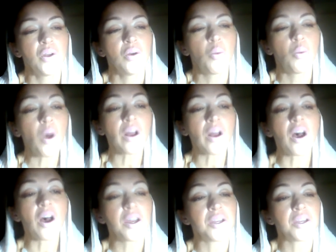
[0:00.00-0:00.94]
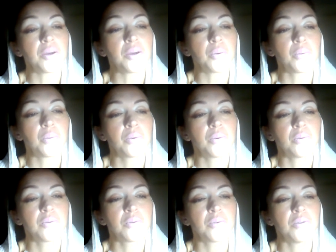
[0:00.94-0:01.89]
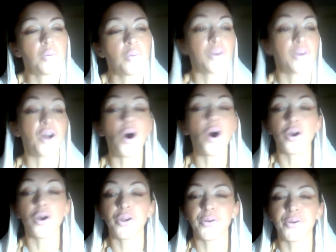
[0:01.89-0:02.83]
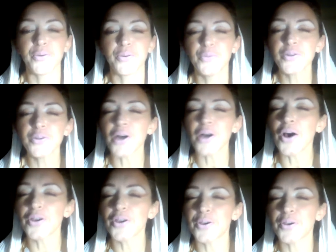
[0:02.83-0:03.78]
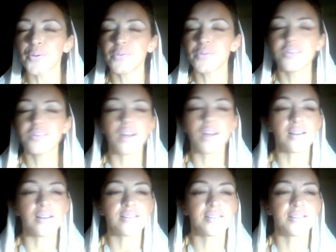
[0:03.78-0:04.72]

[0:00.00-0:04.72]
what are you? What are you? What are you? Jealous.